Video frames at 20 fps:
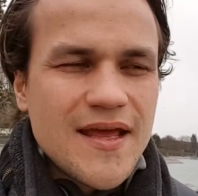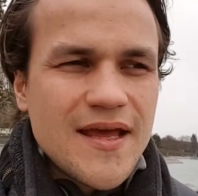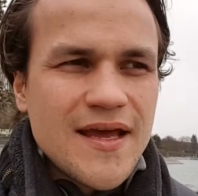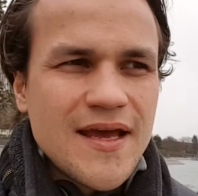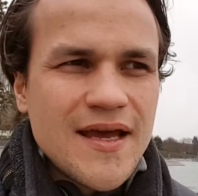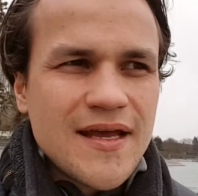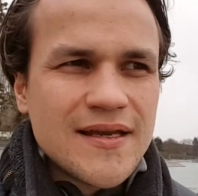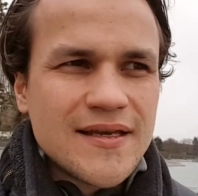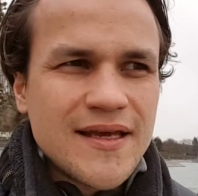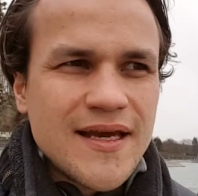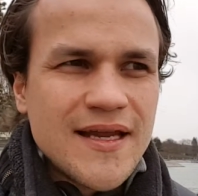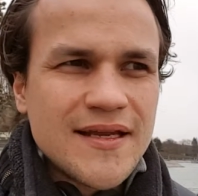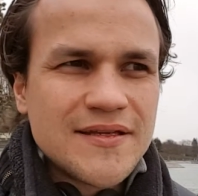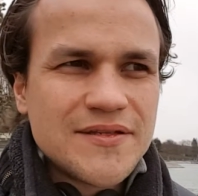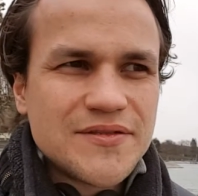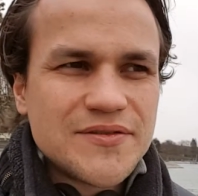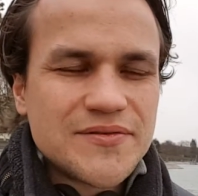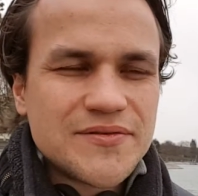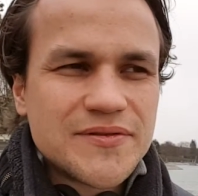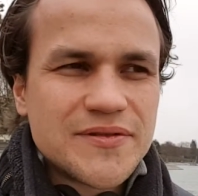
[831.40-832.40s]
and get
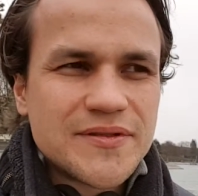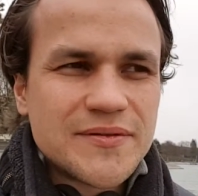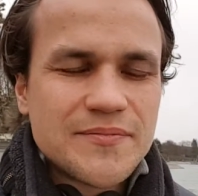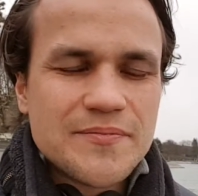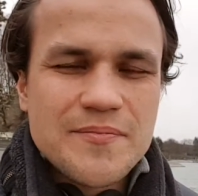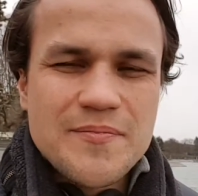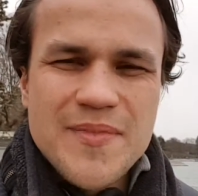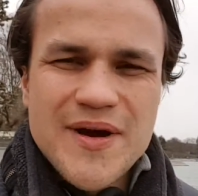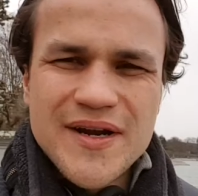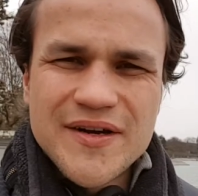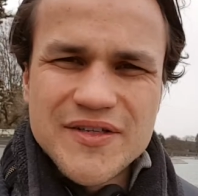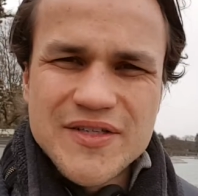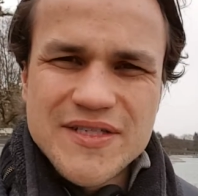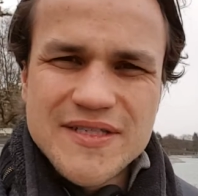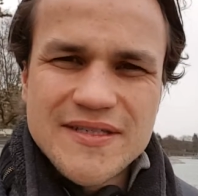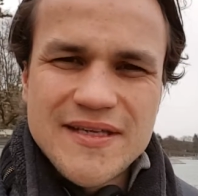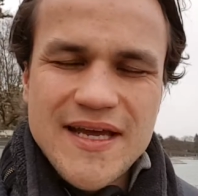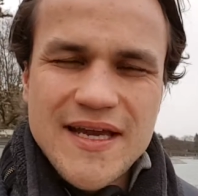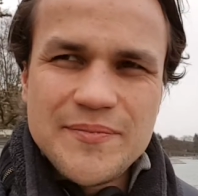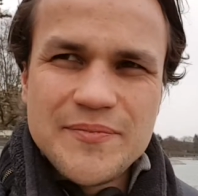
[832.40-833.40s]
into a better
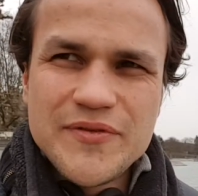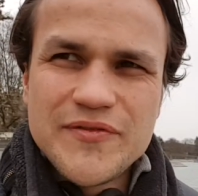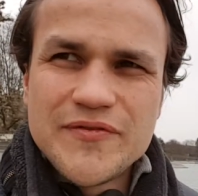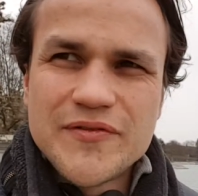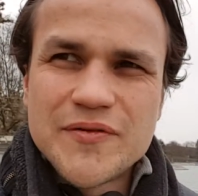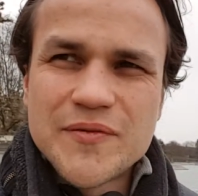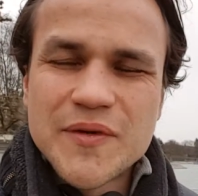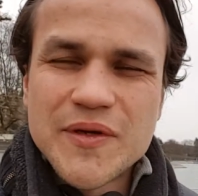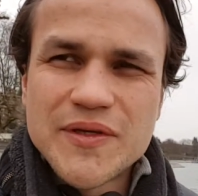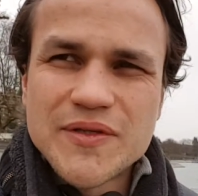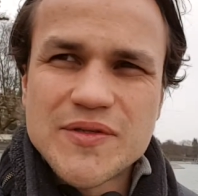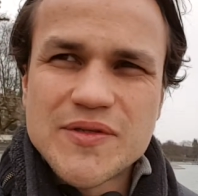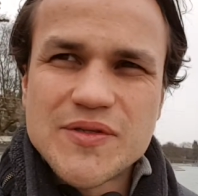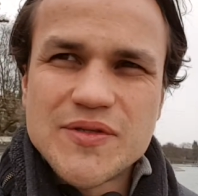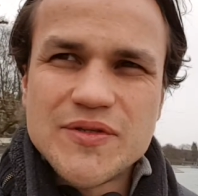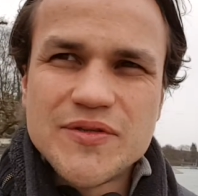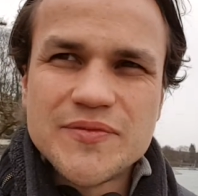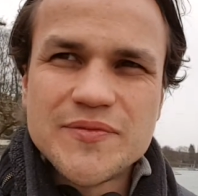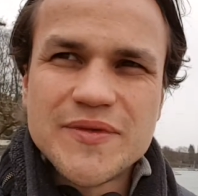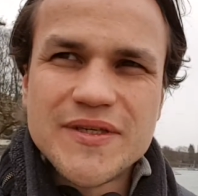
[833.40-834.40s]
state before we
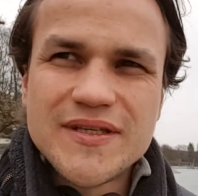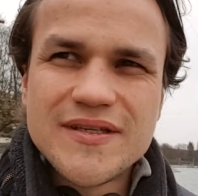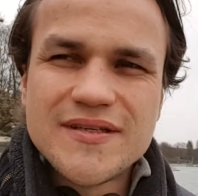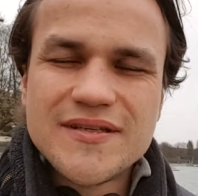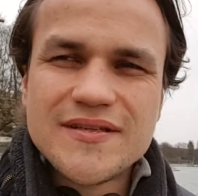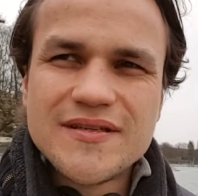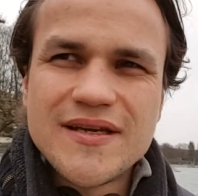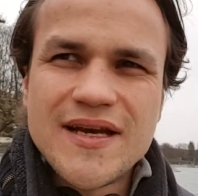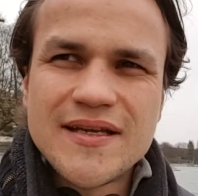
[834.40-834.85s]
consume it.